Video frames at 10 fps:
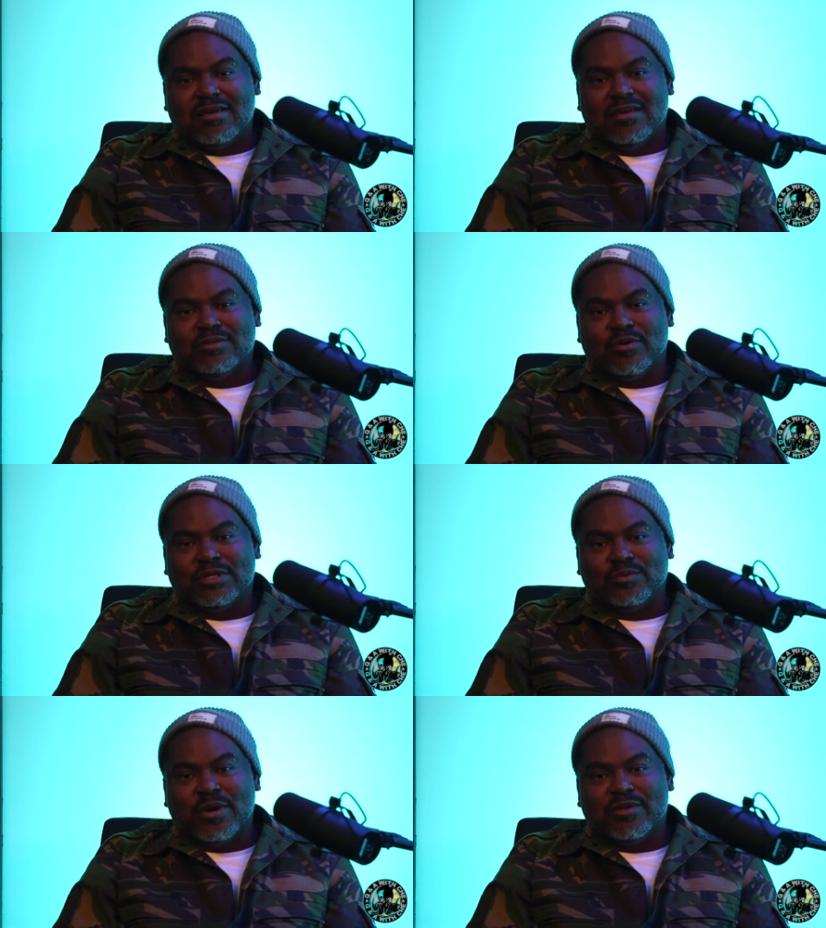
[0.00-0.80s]
he's on
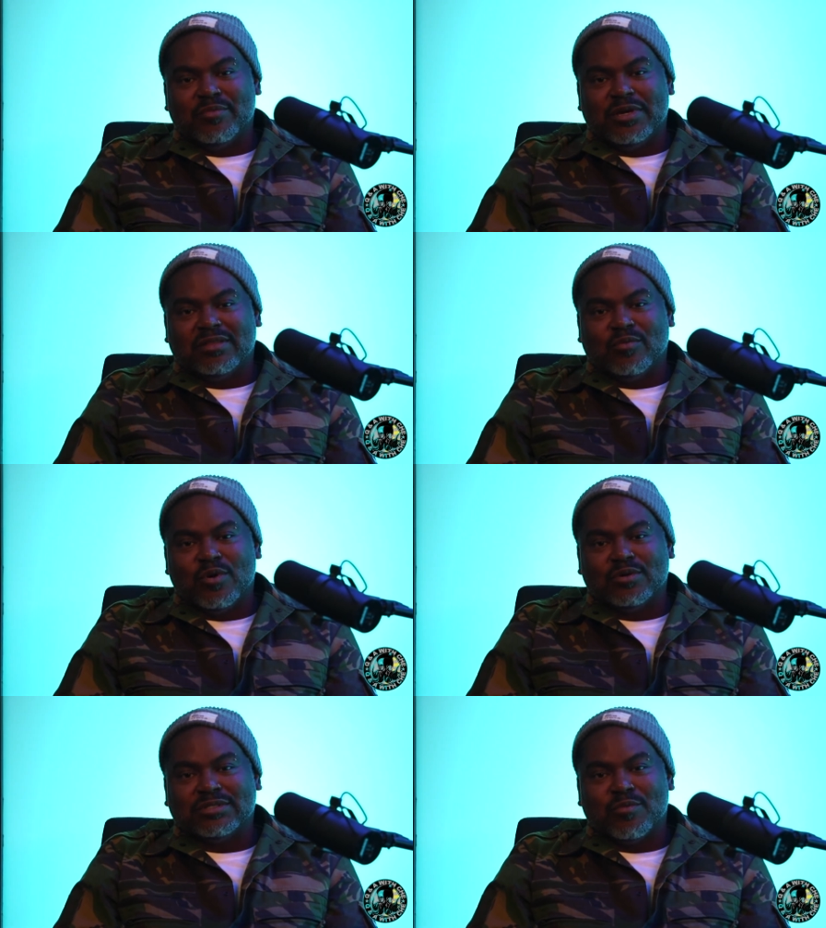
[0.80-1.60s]
his way to being the
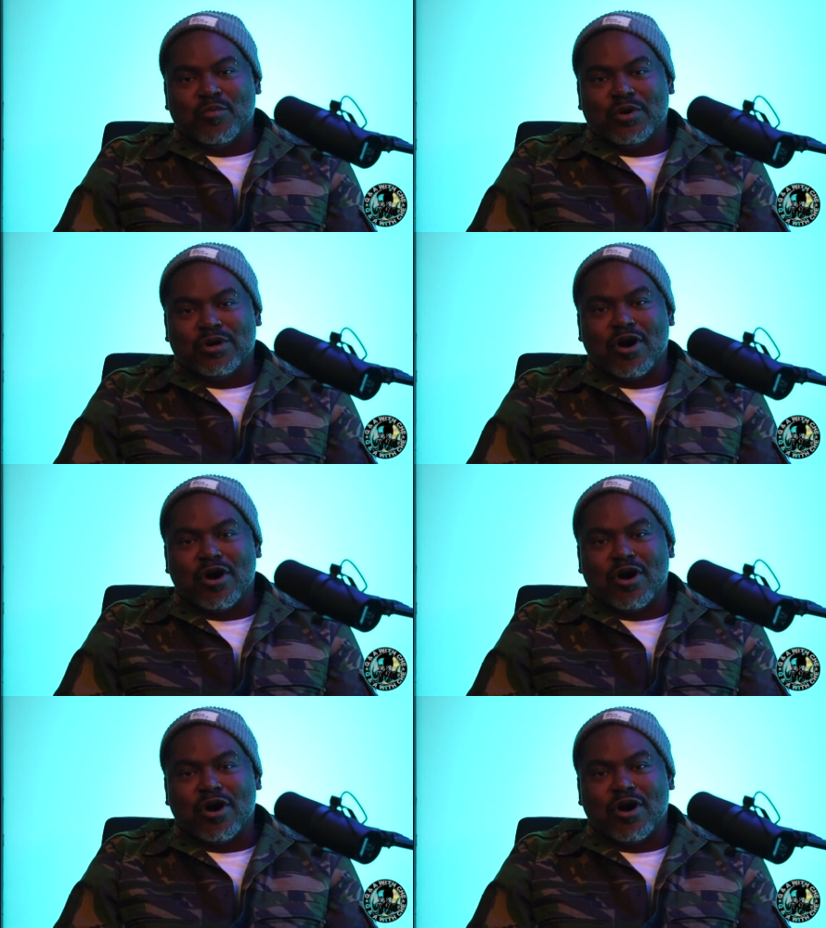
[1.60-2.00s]
world's number one